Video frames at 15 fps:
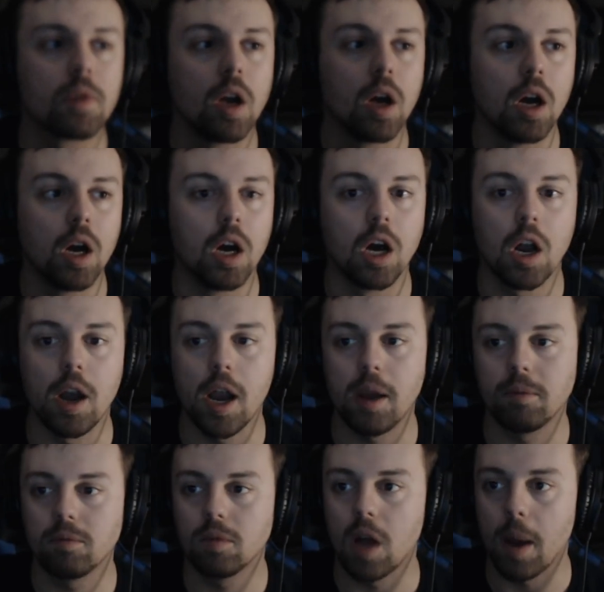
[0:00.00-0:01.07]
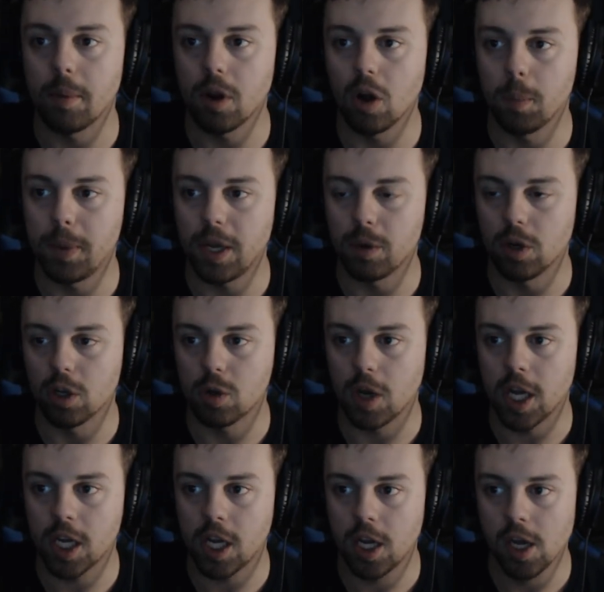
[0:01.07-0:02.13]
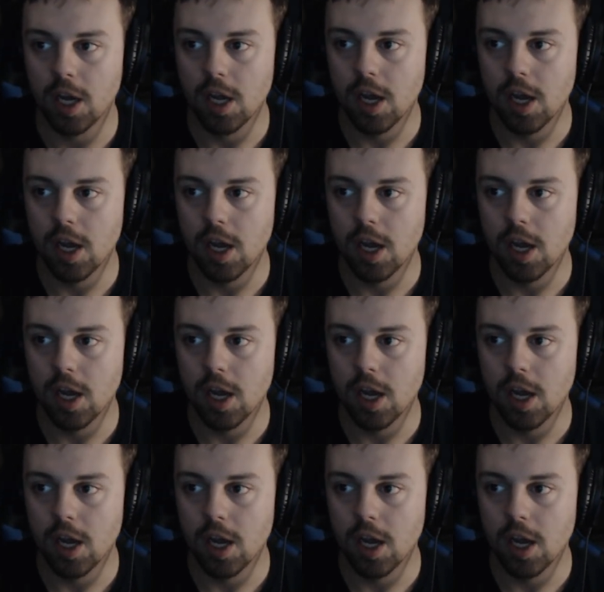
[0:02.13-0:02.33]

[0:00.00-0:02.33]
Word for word: Alright, I'm gonna go pee real quick,